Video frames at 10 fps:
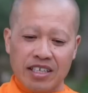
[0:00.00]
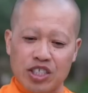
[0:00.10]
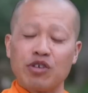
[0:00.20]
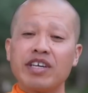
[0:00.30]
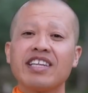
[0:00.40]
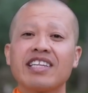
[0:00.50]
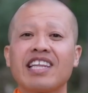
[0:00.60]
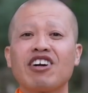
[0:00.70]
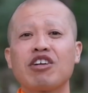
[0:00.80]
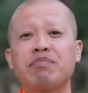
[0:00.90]
So in the
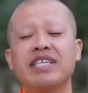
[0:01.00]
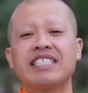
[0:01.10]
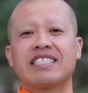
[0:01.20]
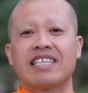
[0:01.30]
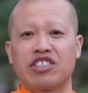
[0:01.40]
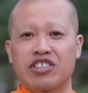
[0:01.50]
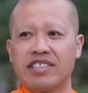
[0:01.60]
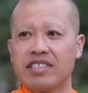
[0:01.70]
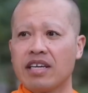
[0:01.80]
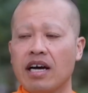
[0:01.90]
therapy
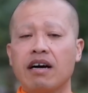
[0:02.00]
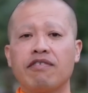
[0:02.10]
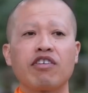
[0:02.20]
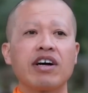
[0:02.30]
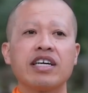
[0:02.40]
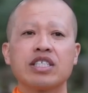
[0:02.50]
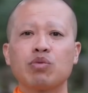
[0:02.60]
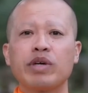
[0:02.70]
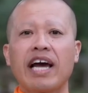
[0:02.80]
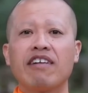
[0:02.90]
session, uh, for
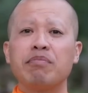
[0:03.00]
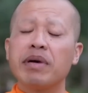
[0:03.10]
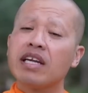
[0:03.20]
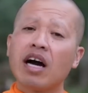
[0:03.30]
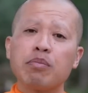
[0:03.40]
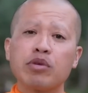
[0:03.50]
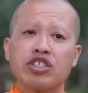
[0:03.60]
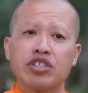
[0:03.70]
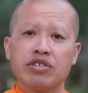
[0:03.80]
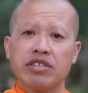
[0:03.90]
us, we have many
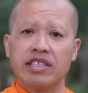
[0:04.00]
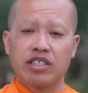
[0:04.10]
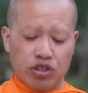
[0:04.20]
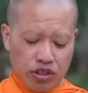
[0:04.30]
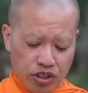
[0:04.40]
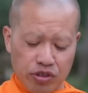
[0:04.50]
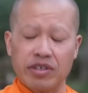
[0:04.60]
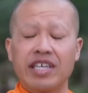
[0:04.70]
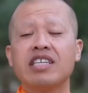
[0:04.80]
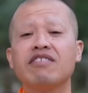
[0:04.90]
opportunities to do
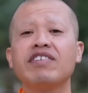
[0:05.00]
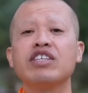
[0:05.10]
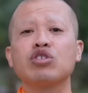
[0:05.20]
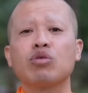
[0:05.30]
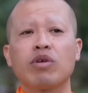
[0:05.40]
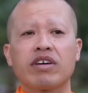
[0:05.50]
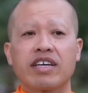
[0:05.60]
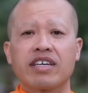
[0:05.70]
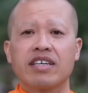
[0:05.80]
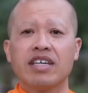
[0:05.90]
individual
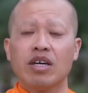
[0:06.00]
work,